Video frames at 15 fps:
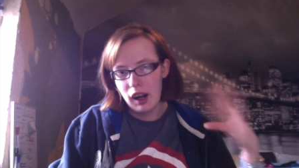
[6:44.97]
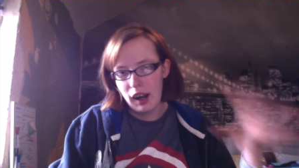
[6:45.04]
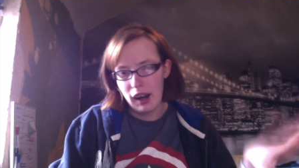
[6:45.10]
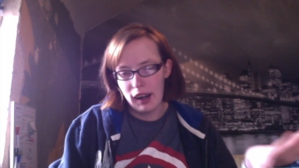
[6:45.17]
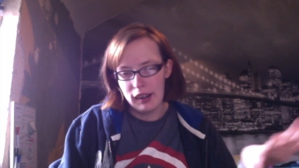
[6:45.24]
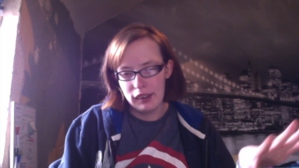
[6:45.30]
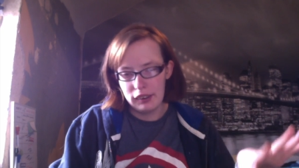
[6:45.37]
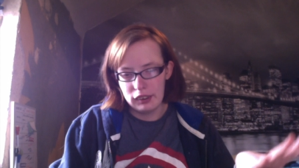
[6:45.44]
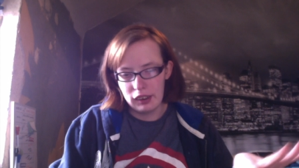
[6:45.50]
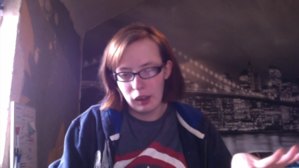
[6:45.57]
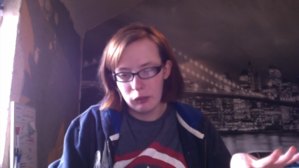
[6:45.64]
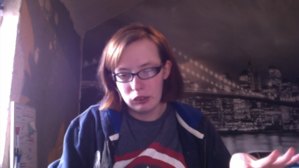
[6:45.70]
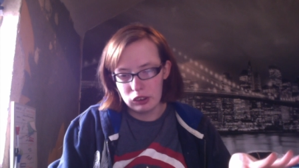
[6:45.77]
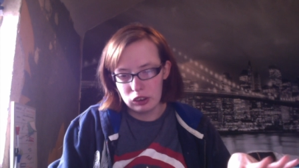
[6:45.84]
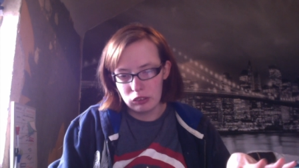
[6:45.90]
and that
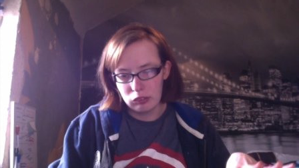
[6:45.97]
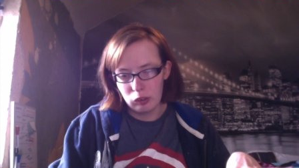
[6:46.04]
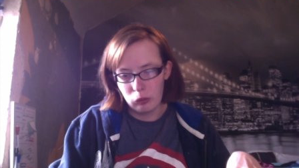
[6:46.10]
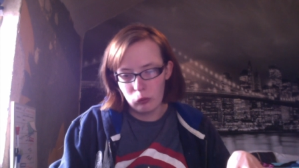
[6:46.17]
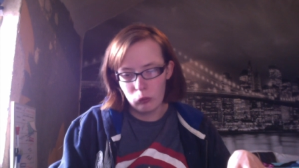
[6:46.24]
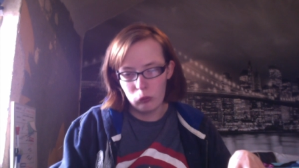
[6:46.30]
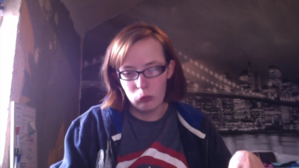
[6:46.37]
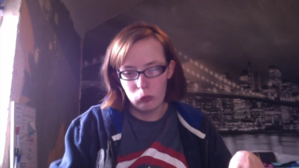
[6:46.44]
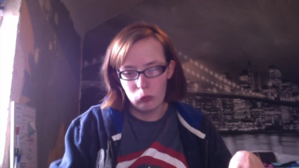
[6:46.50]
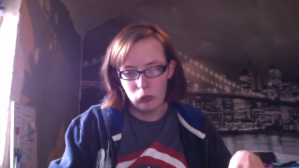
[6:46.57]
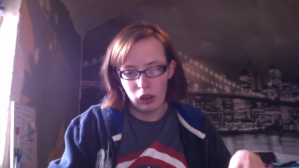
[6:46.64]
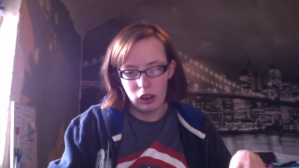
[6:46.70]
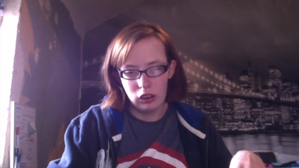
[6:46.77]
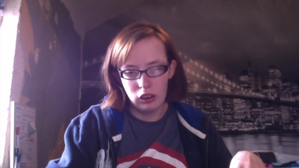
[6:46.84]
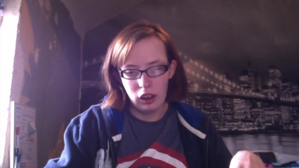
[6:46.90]
was the wrong
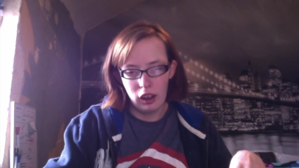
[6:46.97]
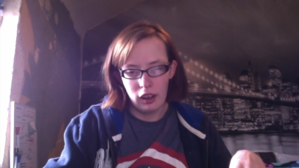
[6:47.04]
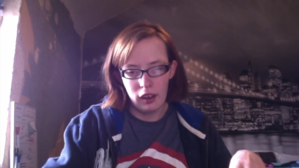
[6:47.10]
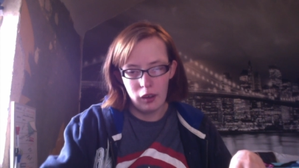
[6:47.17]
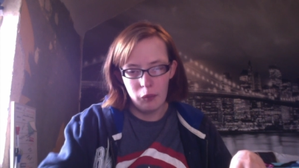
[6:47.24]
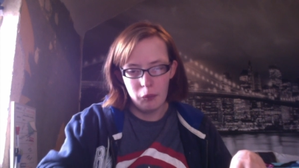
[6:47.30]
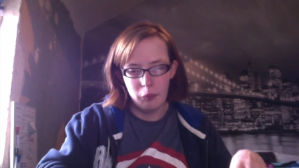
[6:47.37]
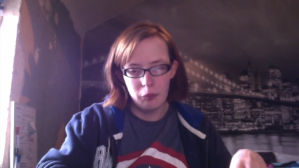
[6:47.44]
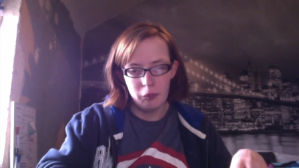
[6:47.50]
one. Um,